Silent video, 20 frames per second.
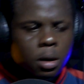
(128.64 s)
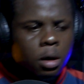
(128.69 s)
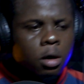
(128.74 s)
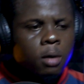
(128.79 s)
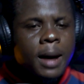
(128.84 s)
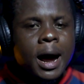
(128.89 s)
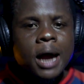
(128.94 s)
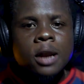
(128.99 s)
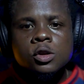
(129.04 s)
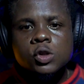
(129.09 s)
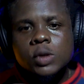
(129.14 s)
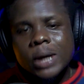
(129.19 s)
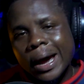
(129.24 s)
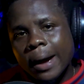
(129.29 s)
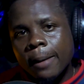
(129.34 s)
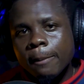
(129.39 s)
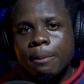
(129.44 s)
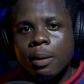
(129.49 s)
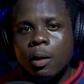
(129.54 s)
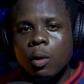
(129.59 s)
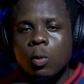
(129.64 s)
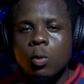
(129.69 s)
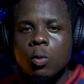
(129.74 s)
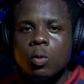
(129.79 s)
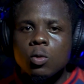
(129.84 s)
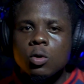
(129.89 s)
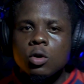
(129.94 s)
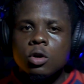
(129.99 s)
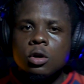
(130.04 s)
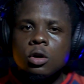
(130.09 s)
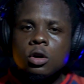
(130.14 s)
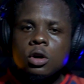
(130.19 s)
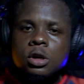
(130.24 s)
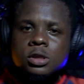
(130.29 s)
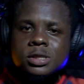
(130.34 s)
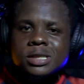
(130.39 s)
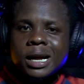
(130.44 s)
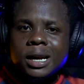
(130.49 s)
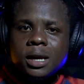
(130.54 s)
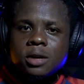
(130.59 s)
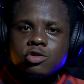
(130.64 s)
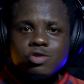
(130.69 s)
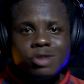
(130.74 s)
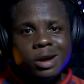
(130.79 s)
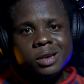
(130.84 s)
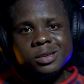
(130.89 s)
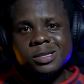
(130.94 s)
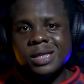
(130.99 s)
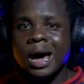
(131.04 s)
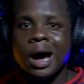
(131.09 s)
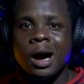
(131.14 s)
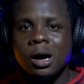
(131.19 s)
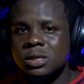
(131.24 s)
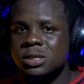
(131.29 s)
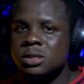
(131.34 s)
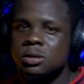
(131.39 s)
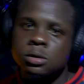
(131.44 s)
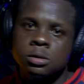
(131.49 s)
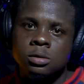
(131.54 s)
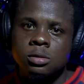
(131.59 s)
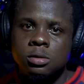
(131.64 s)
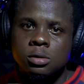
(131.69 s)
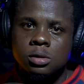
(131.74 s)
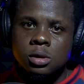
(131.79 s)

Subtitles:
Oh, but I know, so I am poor. Charlie, trust the hustle.